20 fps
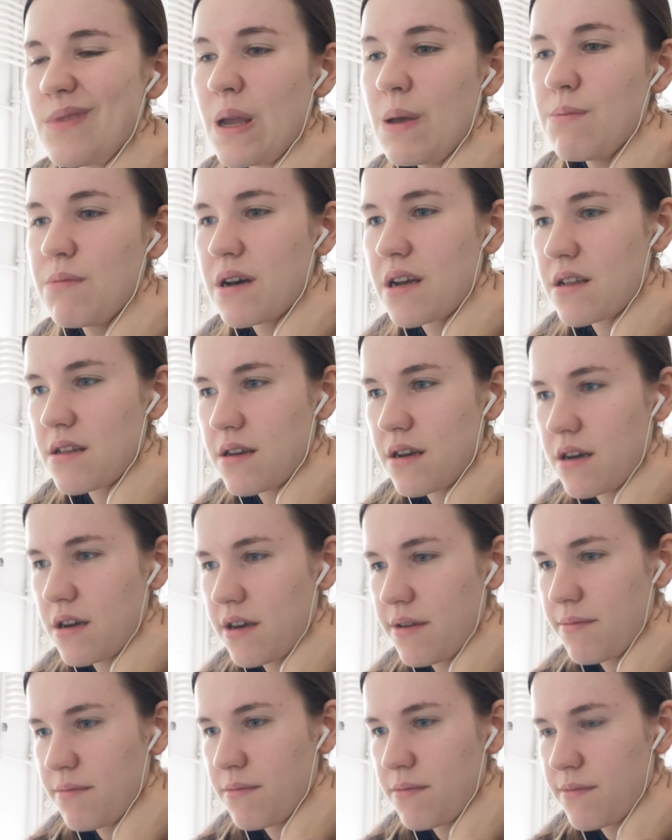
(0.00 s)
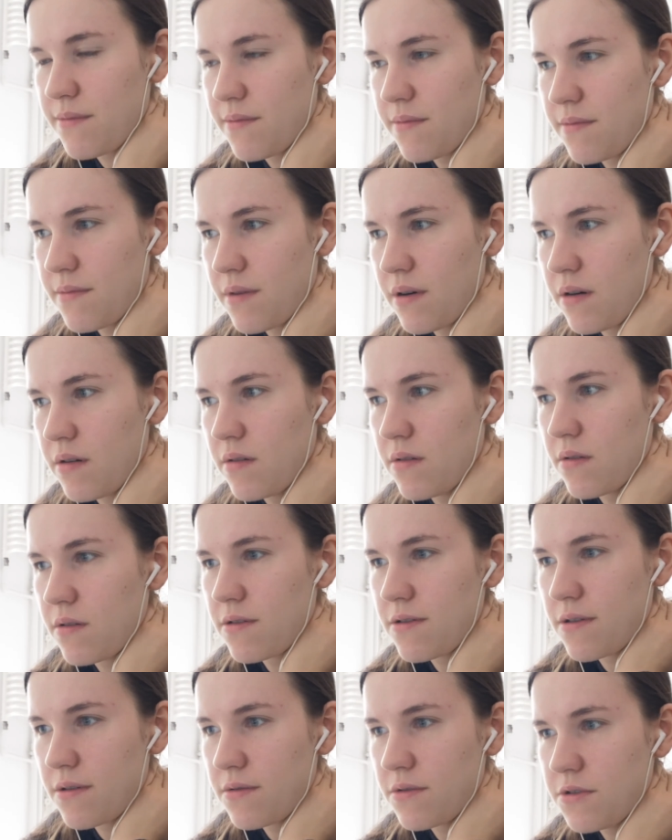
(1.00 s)
But I'm
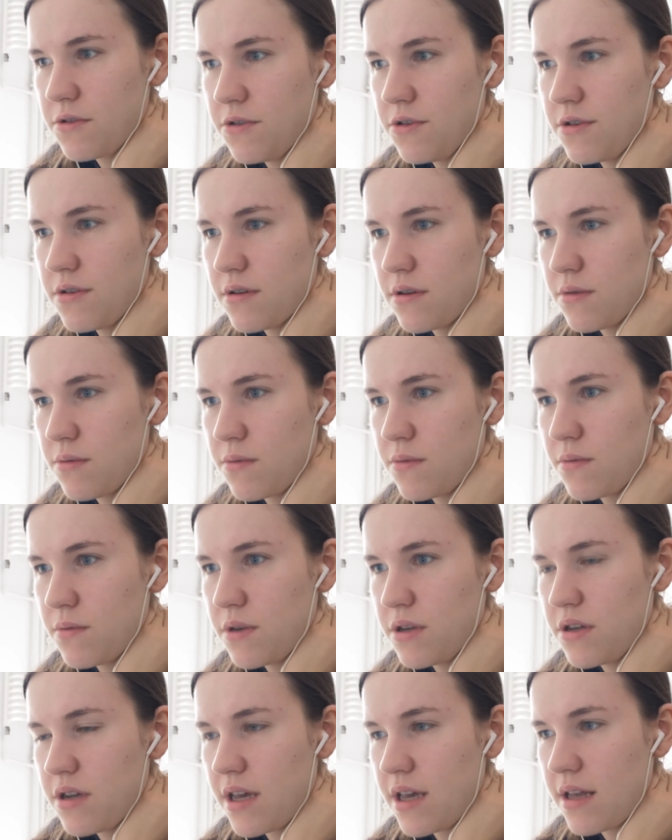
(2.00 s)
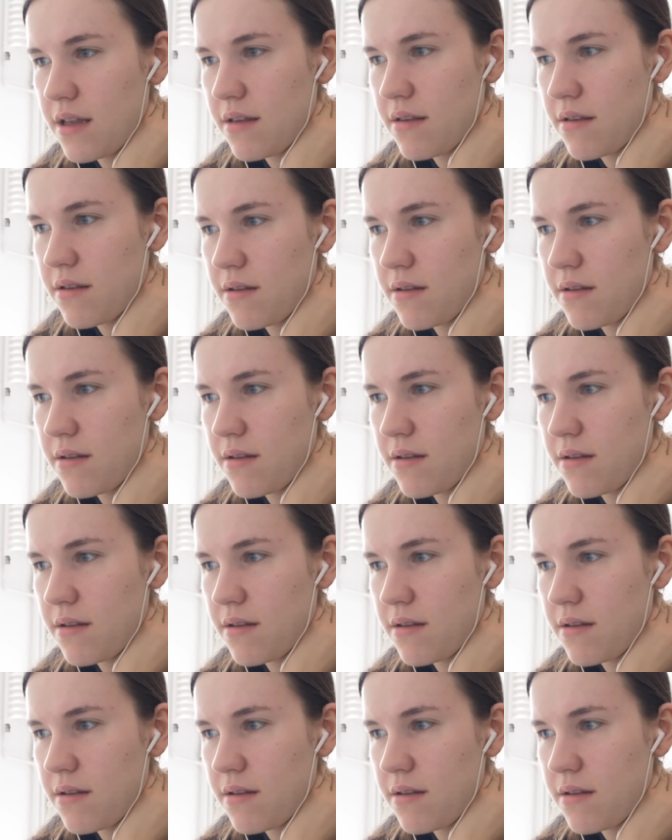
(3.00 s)
also not sure which answer